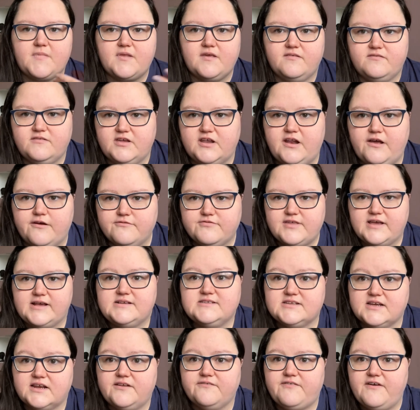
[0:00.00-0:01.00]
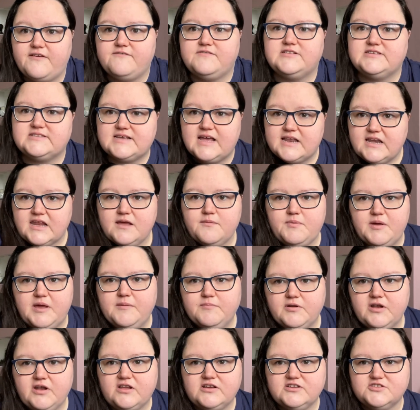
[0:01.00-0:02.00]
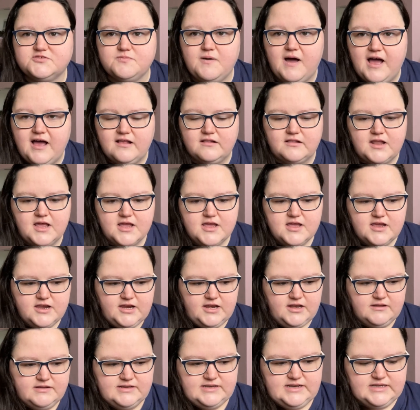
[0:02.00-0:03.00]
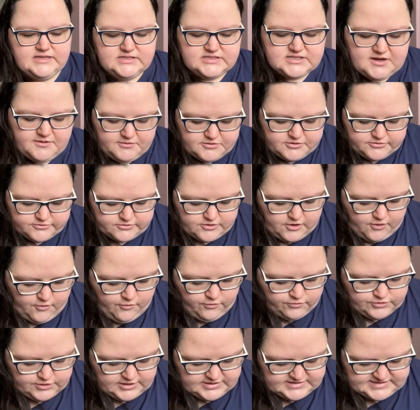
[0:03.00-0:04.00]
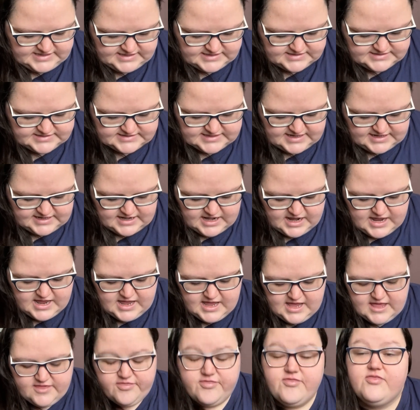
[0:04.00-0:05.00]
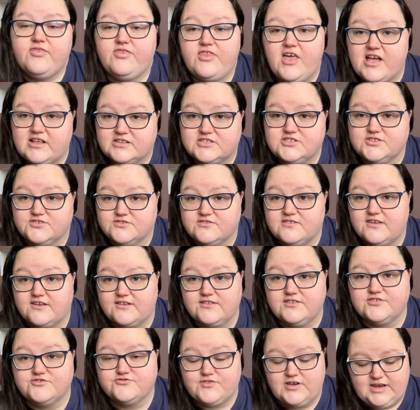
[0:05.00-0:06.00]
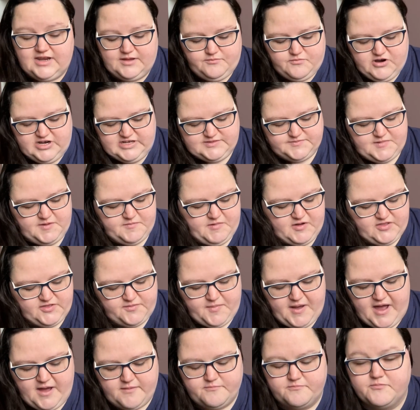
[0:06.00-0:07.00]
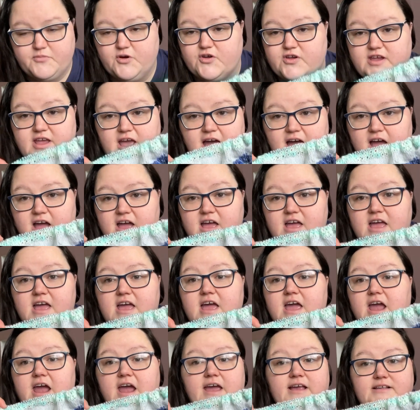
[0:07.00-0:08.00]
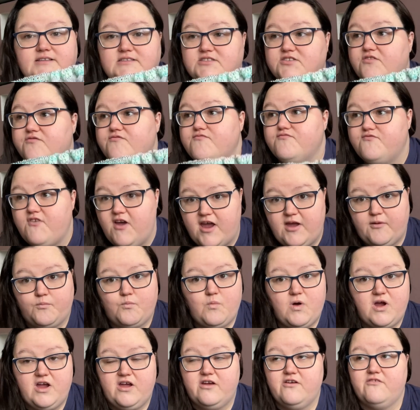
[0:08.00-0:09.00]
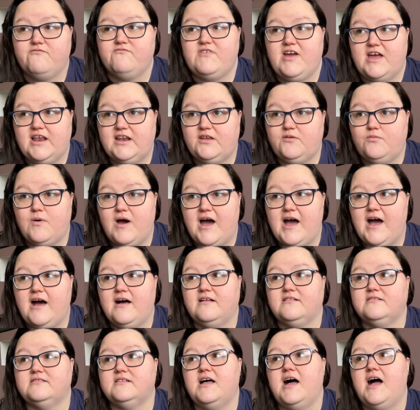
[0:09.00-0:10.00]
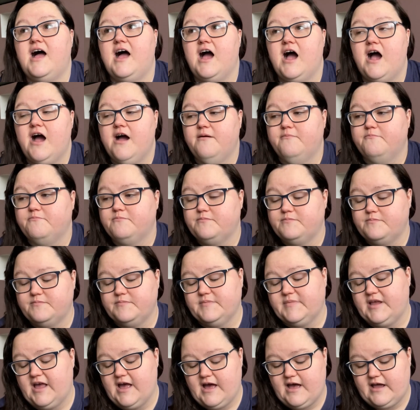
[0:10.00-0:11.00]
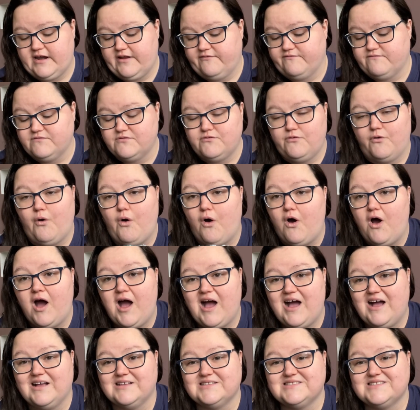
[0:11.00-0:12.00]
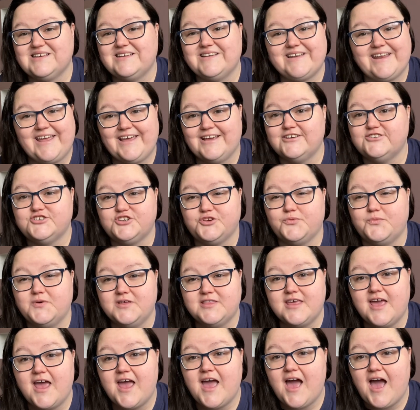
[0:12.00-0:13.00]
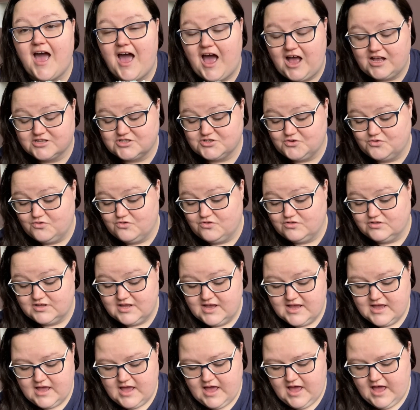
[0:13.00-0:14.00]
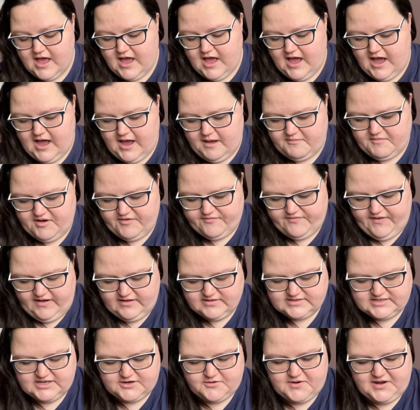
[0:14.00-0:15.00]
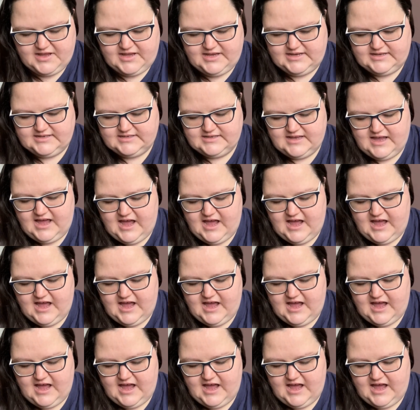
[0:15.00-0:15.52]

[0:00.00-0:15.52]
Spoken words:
you know, things are going to fit for skinnier people as well. You know, it needs to go on all those ends, and that's another thing that's really impressed me about the pattern. But yeah, it's written really well, yeah, and I've not had an issue with it at all. I found it quite, it